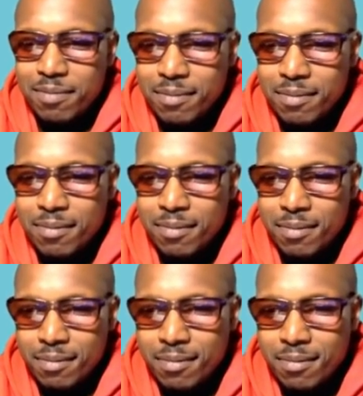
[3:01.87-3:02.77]

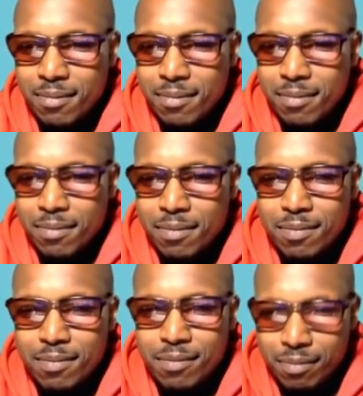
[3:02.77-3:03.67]

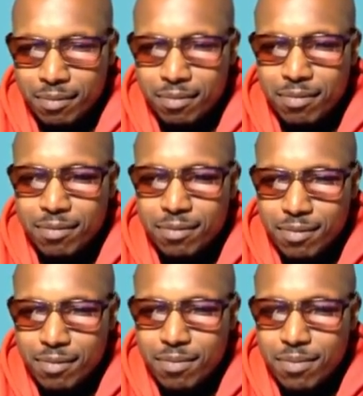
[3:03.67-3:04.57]

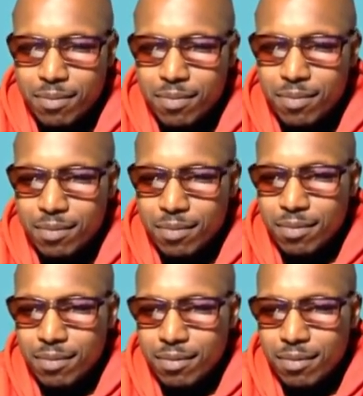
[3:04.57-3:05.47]

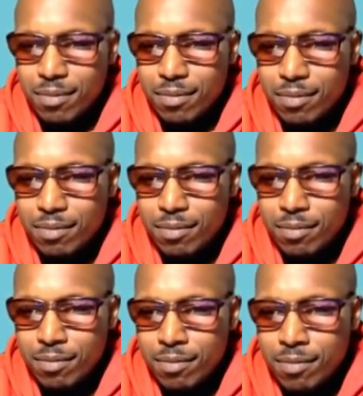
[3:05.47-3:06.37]

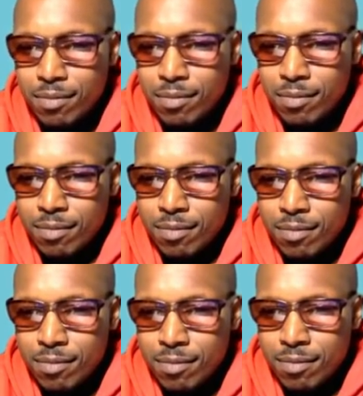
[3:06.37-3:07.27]

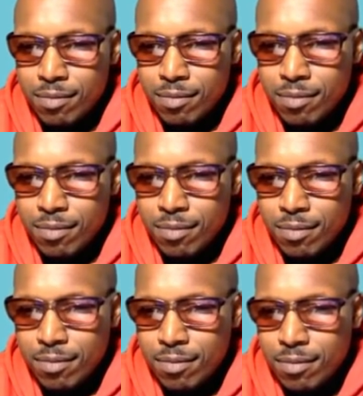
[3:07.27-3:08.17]

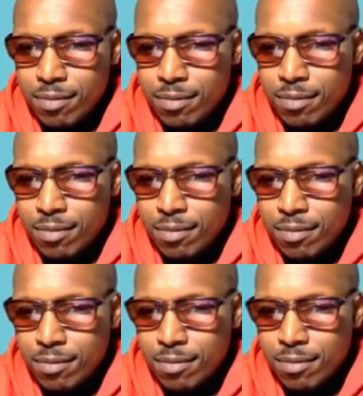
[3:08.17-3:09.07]

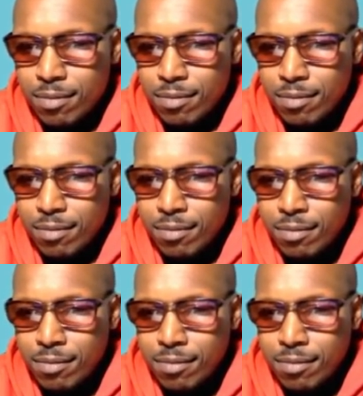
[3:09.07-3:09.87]
This person isn't speaking.